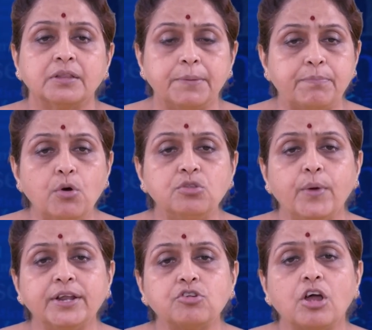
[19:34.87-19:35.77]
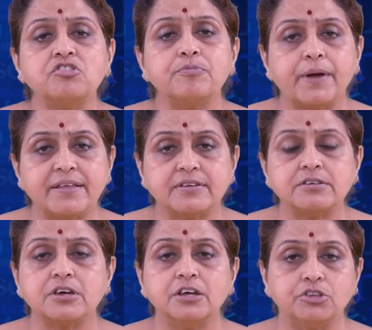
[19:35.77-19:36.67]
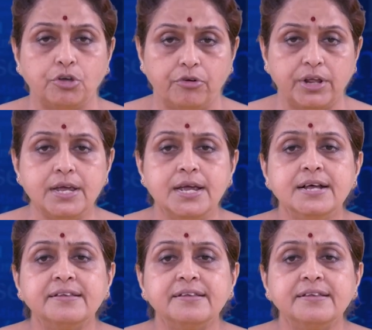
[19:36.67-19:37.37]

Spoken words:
They both went on to present a theory